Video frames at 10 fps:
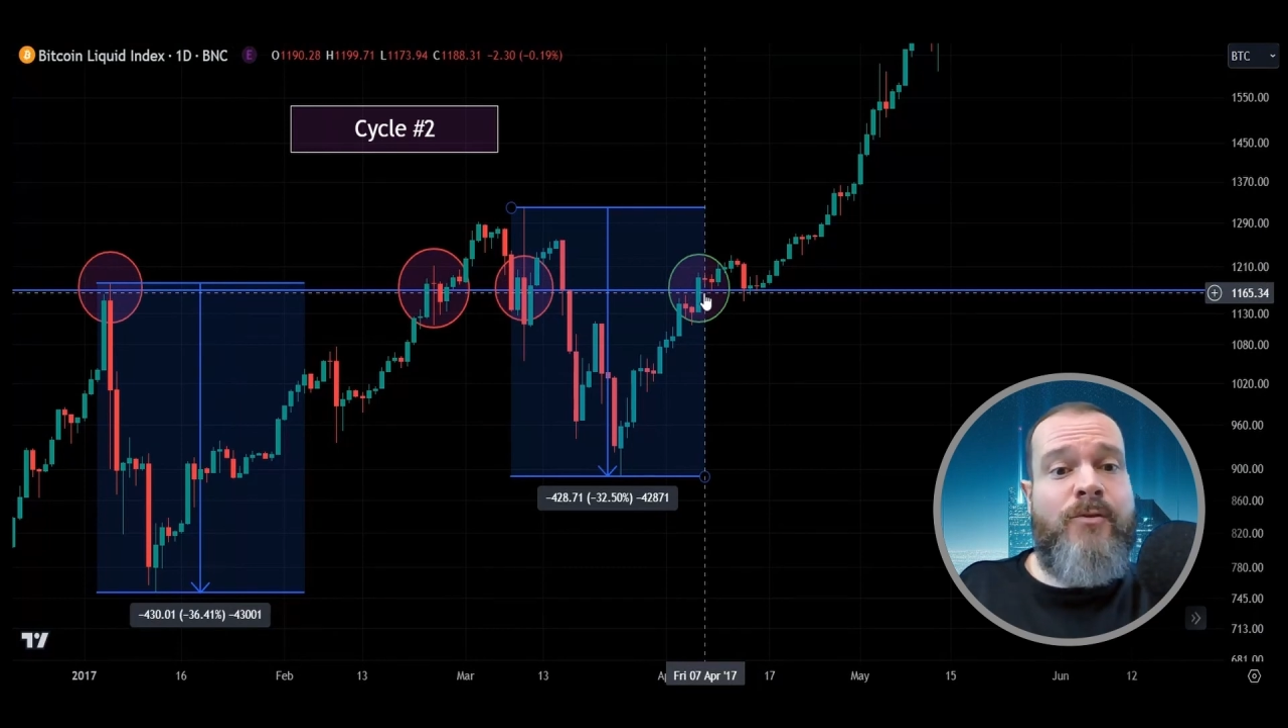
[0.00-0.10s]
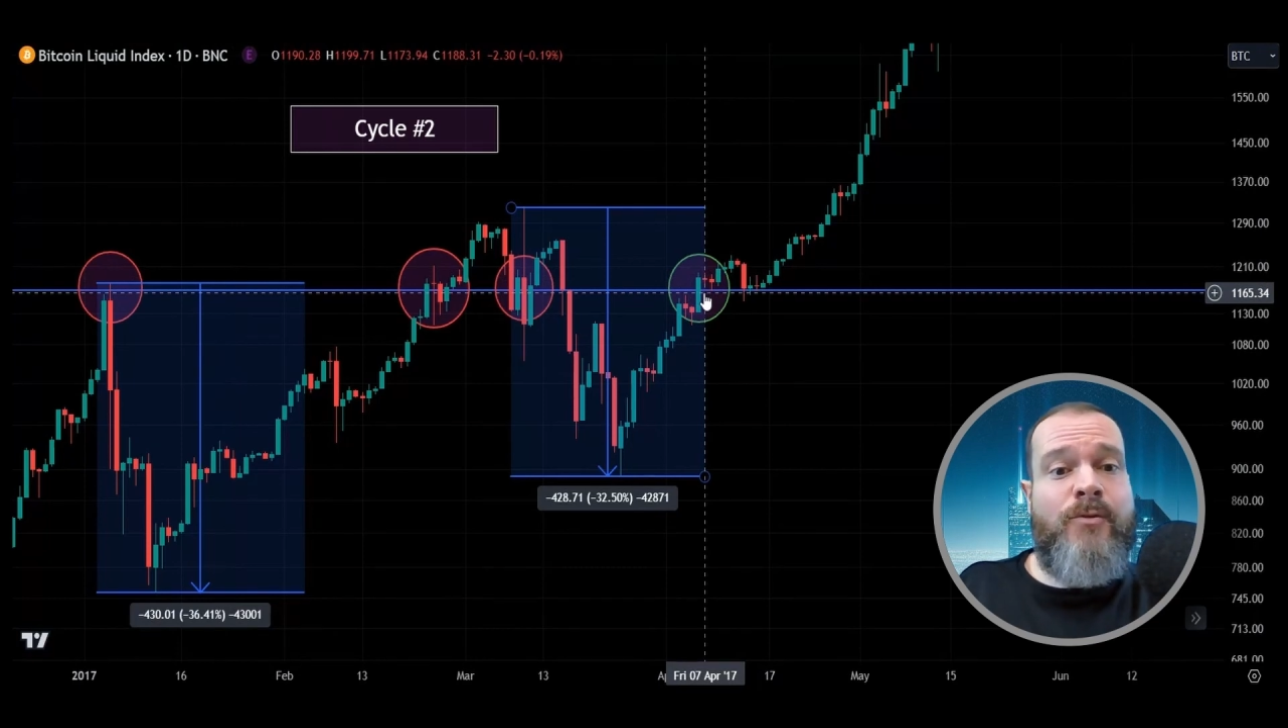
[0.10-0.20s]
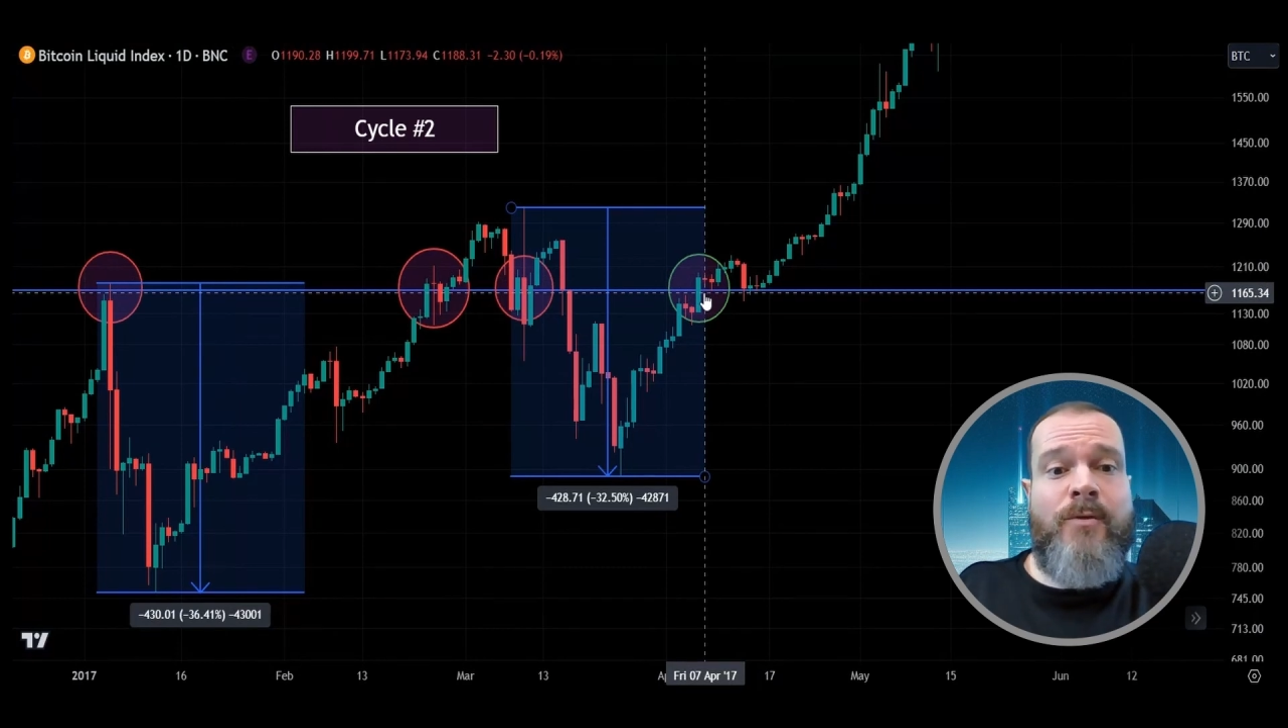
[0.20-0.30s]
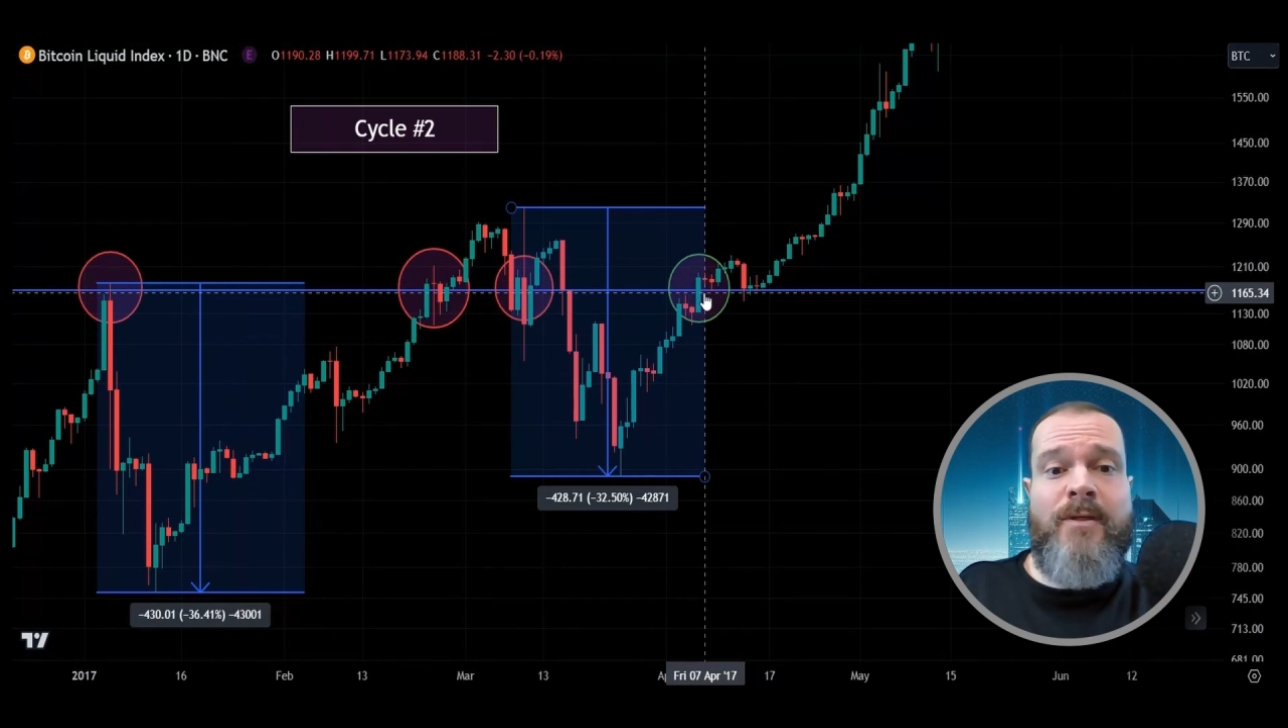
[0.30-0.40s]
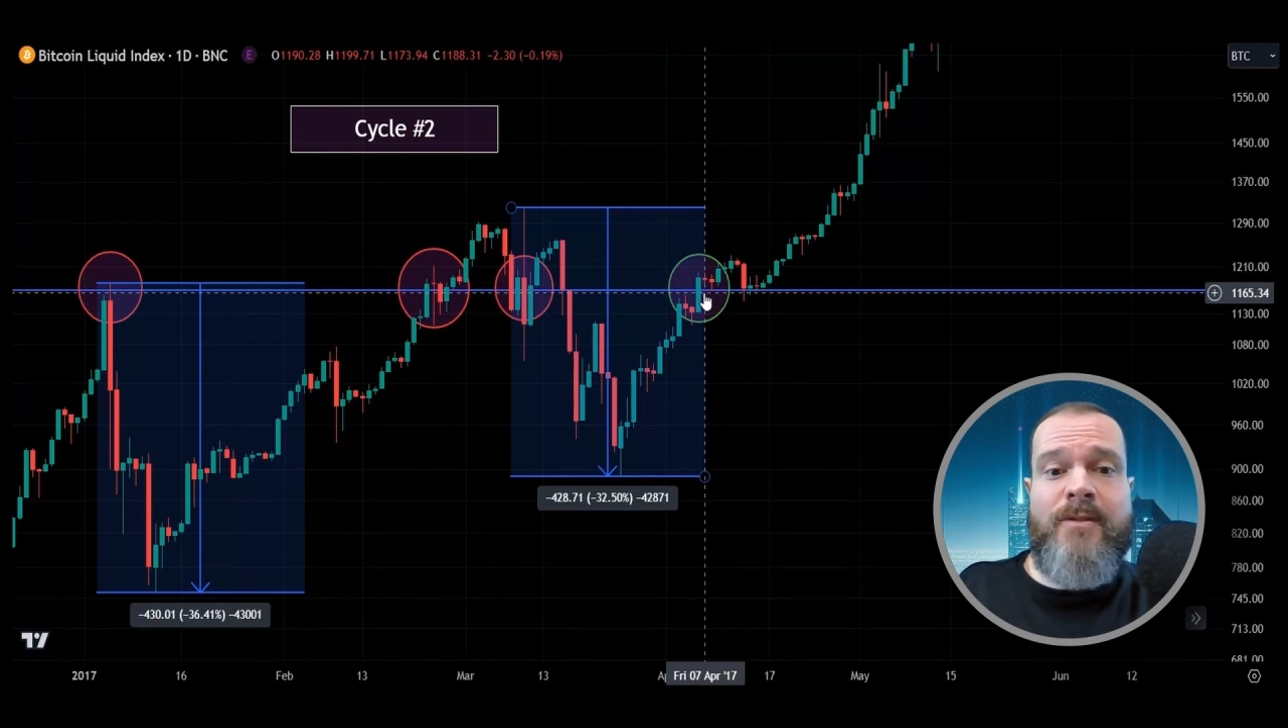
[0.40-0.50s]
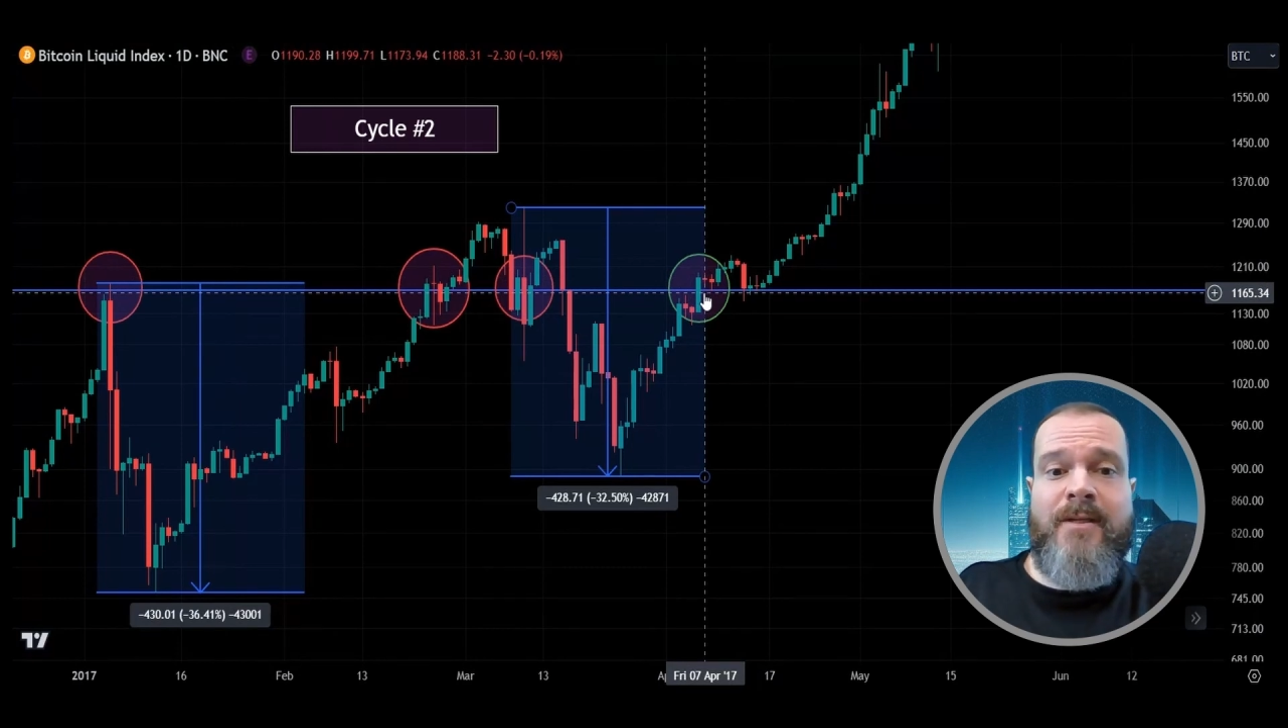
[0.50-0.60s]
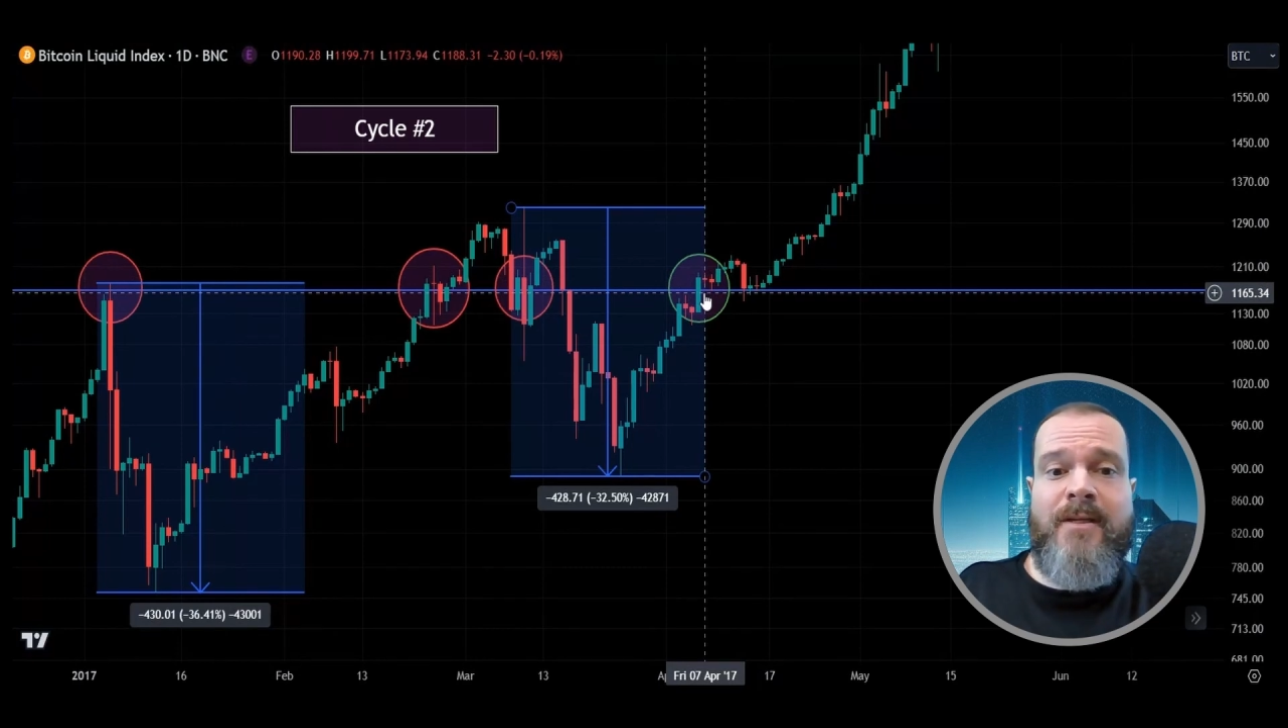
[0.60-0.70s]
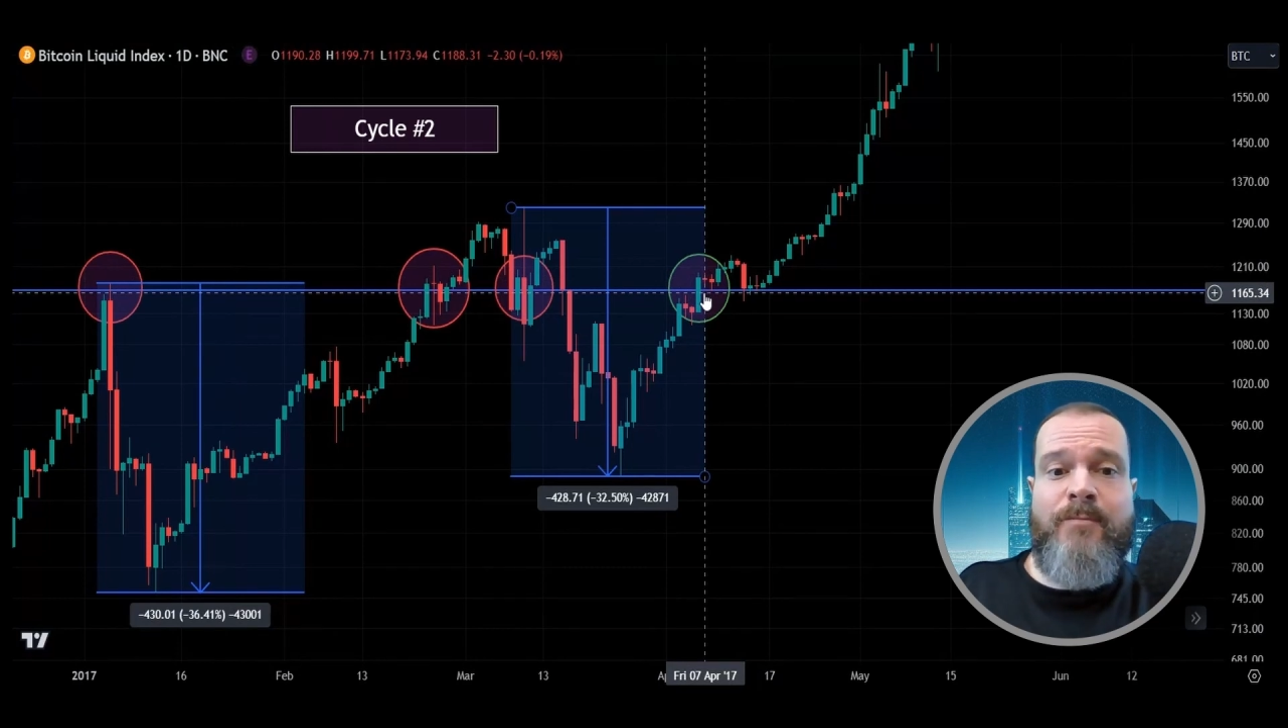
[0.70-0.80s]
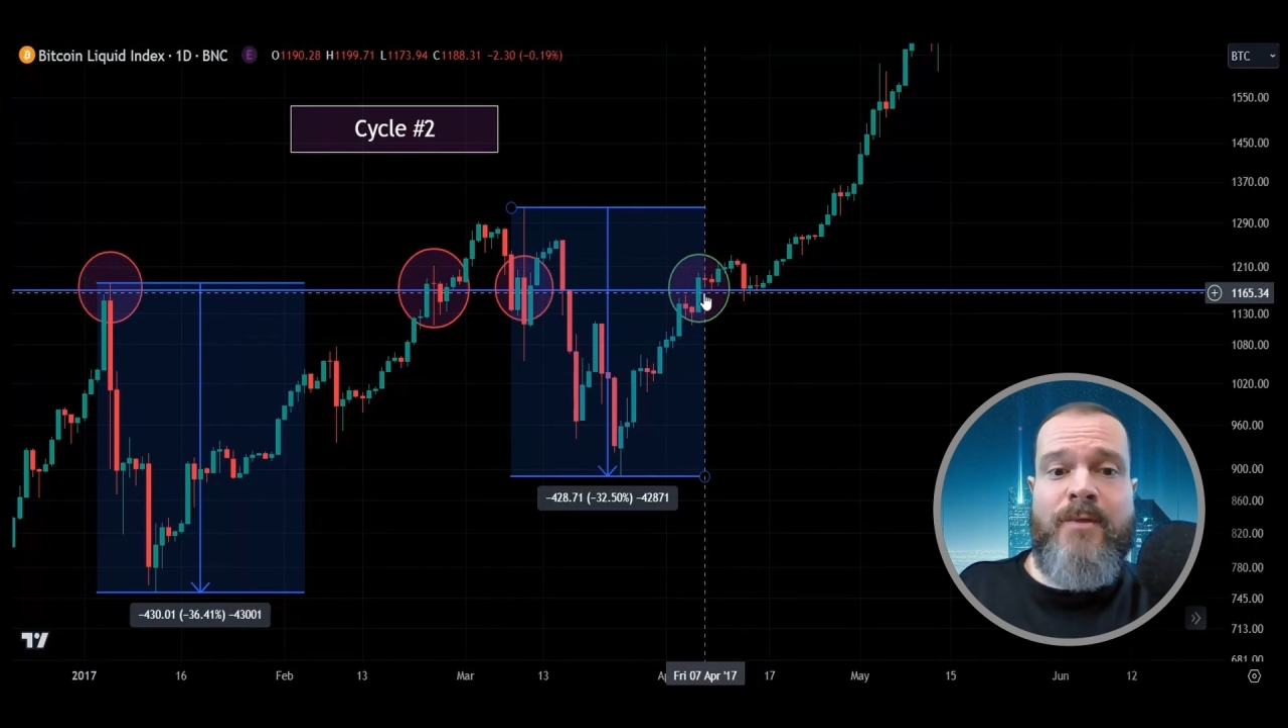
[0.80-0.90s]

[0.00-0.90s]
During this time,